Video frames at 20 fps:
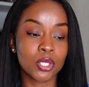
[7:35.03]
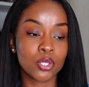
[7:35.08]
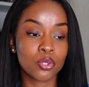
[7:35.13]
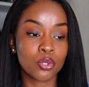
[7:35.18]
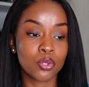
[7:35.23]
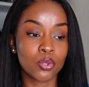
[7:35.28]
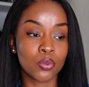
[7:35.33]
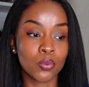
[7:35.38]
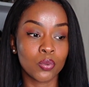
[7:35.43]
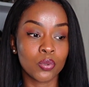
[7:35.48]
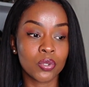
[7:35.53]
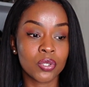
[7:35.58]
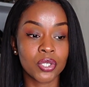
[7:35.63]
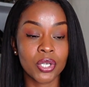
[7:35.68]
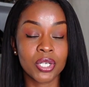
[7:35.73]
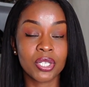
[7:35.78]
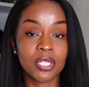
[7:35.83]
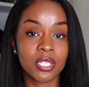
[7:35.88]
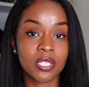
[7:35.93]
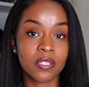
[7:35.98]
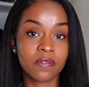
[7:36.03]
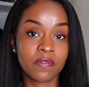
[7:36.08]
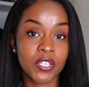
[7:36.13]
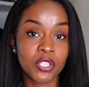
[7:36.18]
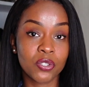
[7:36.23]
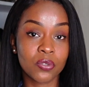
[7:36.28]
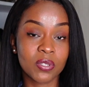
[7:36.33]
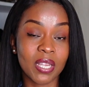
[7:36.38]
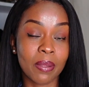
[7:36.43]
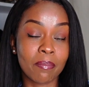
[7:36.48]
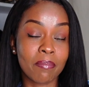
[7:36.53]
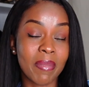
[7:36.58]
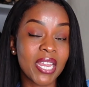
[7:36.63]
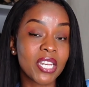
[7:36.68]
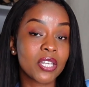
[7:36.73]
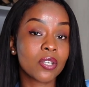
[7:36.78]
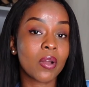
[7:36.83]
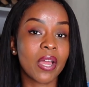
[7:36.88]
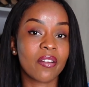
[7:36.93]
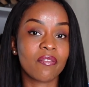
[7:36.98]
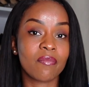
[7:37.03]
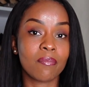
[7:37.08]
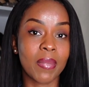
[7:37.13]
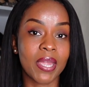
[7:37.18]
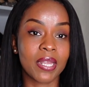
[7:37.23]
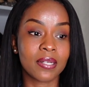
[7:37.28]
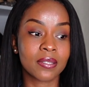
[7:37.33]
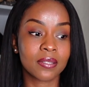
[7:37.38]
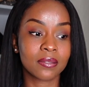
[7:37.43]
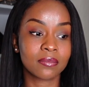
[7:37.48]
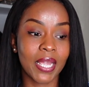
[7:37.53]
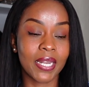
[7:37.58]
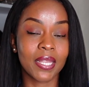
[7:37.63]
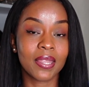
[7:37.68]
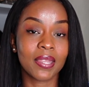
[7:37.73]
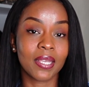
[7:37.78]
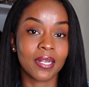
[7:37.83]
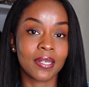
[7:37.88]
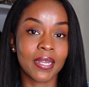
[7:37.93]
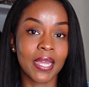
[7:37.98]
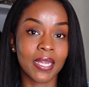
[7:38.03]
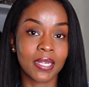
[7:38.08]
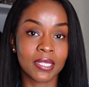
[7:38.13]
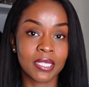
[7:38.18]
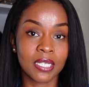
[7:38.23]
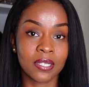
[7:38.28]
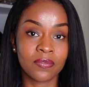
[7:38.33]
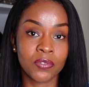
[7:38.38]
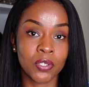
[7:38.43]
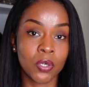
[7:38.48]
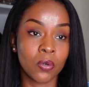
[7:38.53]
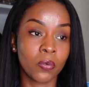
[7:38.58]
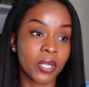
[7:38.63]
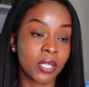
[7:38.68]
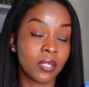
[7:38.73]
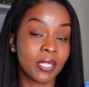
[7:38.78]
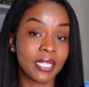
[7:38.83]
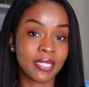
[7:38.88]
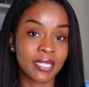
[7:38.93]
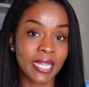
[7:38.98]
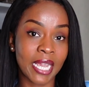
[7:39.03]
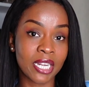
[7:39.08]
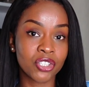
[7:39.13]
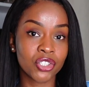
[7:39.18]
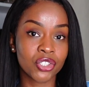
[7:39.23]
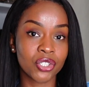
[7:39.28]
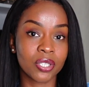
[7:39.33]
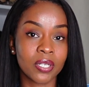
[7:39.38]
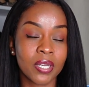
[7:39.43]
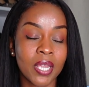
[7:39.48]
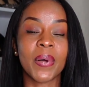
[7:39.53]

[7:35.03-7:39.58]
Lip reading: to certain individuals that may not have meant anything negative, no ill intention,